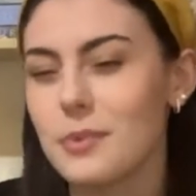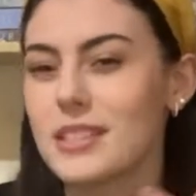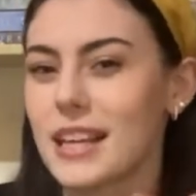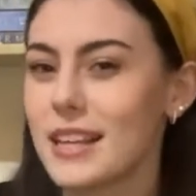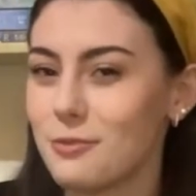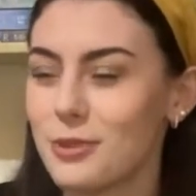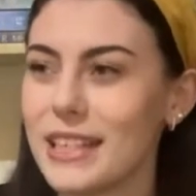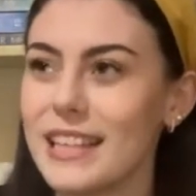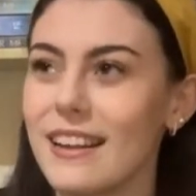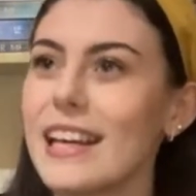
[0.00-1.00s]
because I
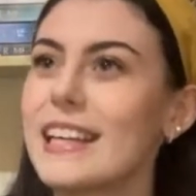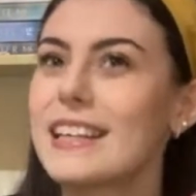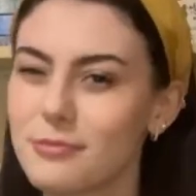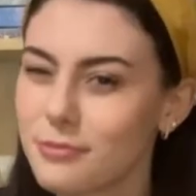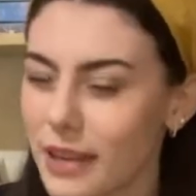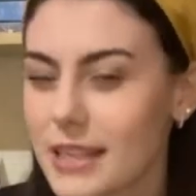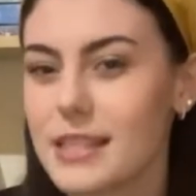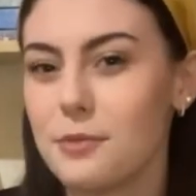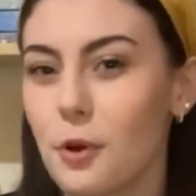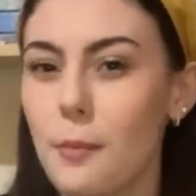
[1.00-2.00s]
really like
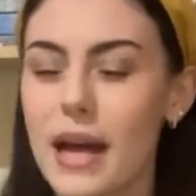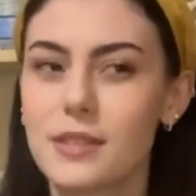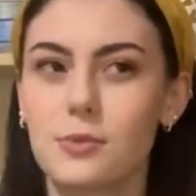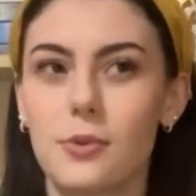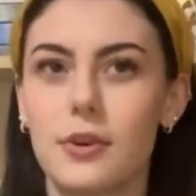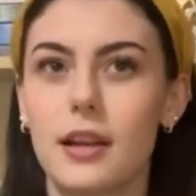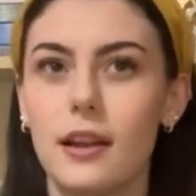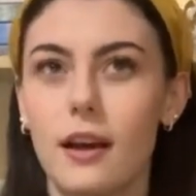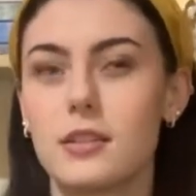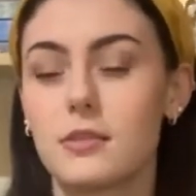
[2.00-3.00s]
fantasy romance or a
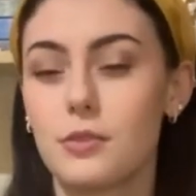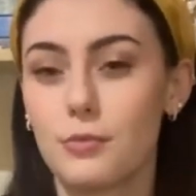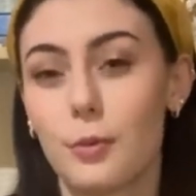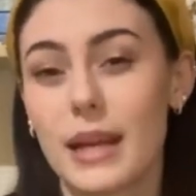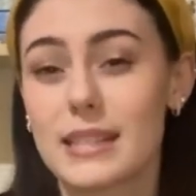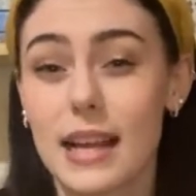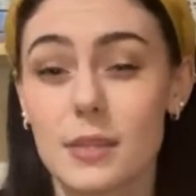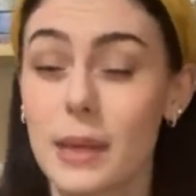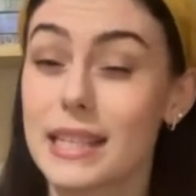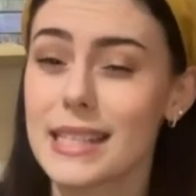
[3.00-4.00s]
lot of the romance
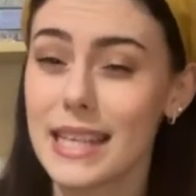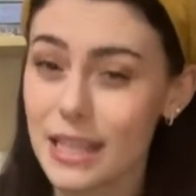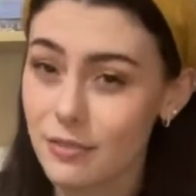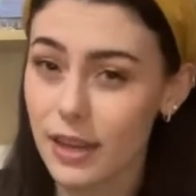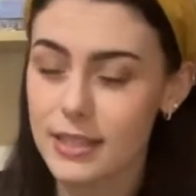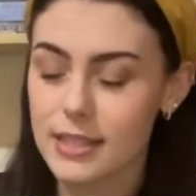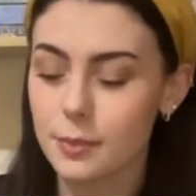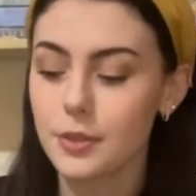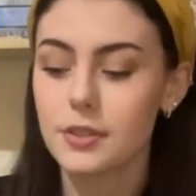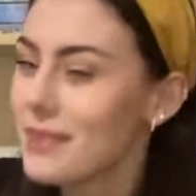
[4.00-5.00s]
aspects in fantasy
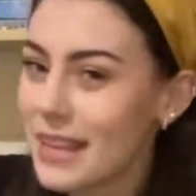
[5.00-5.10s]
books.